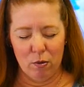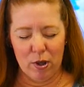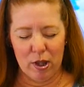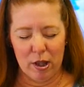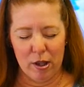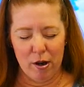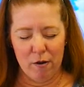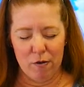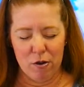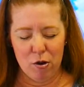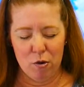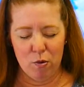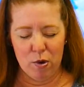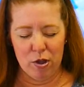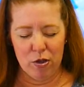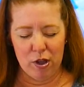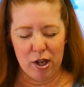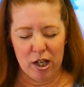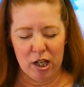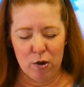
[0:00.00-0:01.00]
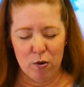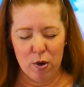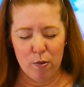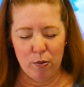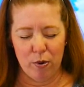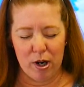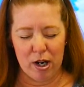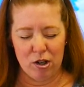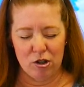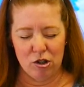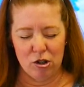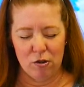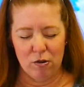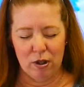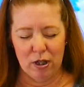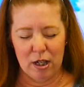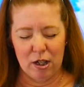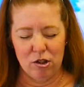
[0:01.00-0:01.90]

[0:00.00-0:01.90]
We love you, and we thank you, and we praise you.